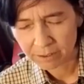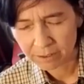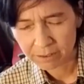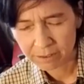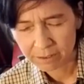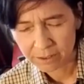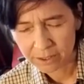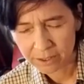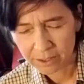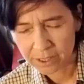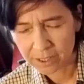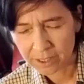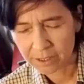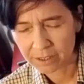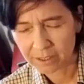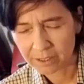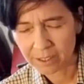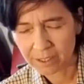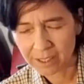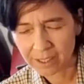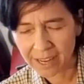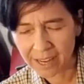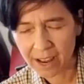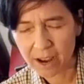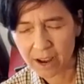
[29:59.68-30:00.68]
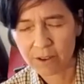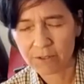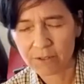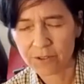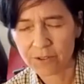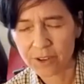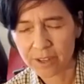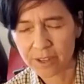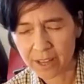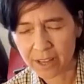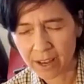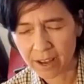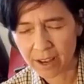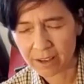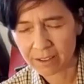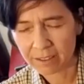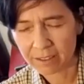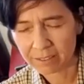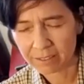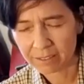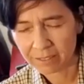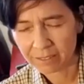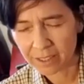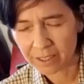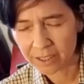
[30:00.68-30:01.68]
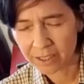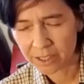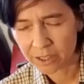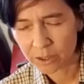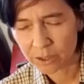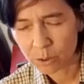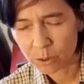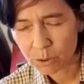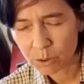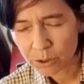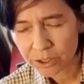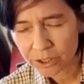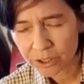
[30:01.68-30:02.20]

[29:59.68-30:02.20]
just allow for that. And just hold